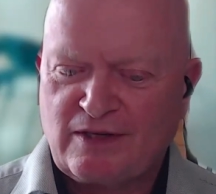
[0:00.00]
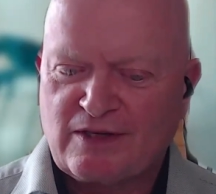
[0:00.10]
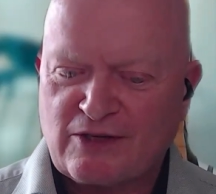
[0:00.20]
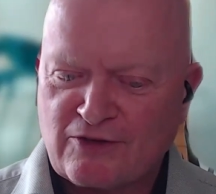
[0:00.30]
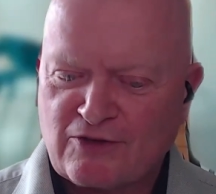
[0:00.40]

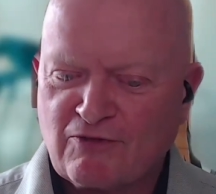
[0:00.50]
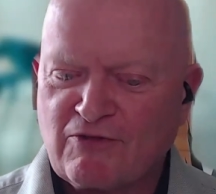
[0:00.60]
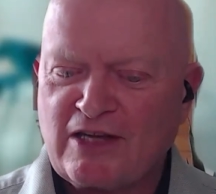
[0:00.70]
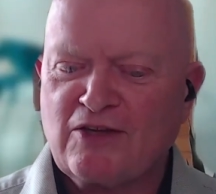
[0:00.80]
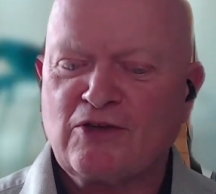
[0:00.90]
So it's a
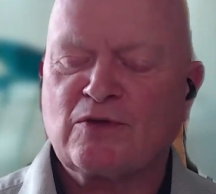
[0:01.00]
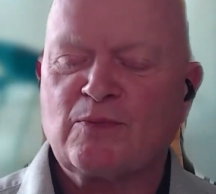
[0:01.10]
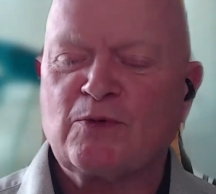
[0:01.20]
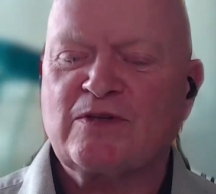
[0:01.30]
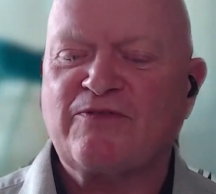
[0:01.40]

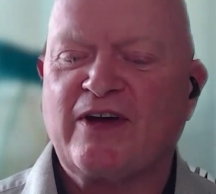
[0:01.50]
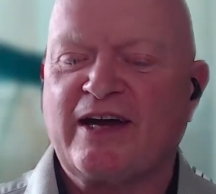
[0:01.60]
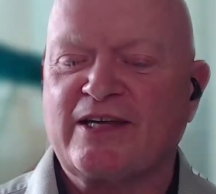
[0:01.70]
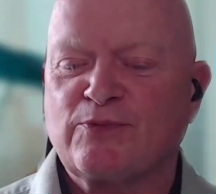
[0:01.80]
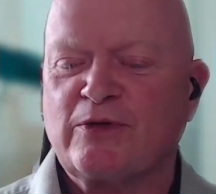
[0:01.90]
reusable
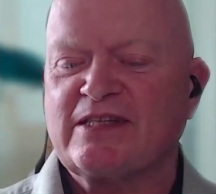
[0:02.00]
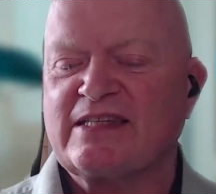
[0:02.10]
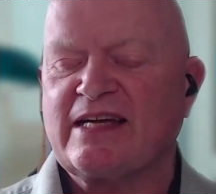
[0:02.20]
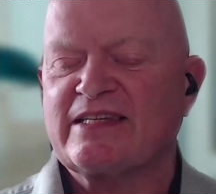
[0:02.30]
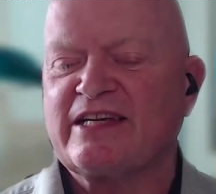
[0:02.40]
device. What does
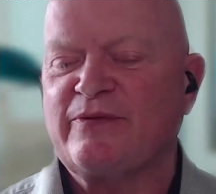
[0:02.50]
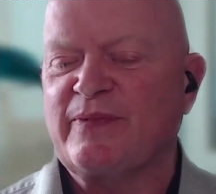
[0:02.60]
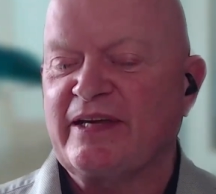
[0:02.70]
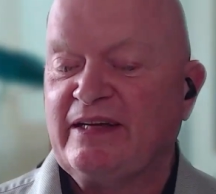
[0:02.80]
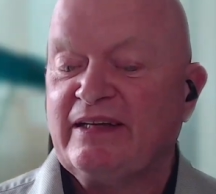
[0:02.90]
that tell
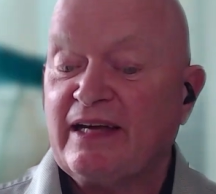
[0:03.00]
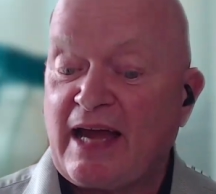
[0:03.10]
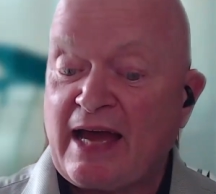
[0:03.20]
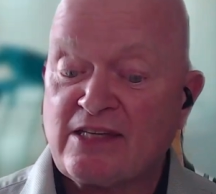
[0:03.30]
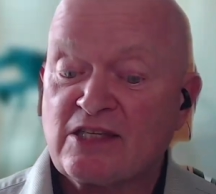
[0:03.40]
me? It
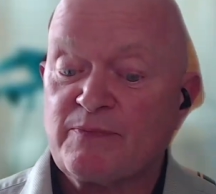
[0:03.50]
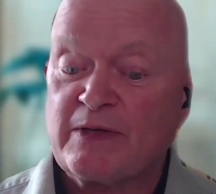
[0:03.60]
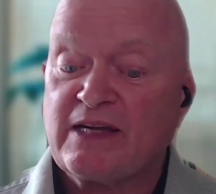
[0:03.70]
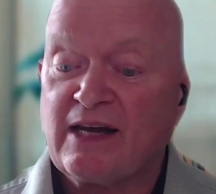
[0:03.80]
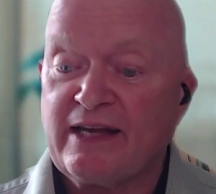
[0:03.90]
has to
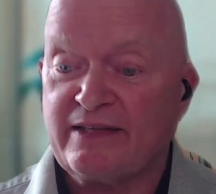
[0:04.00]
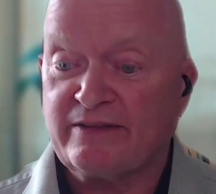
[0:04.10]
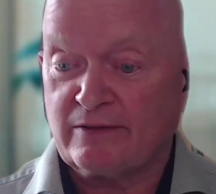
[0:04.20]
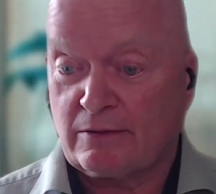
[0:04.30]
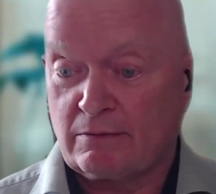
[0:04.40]
be cleaned.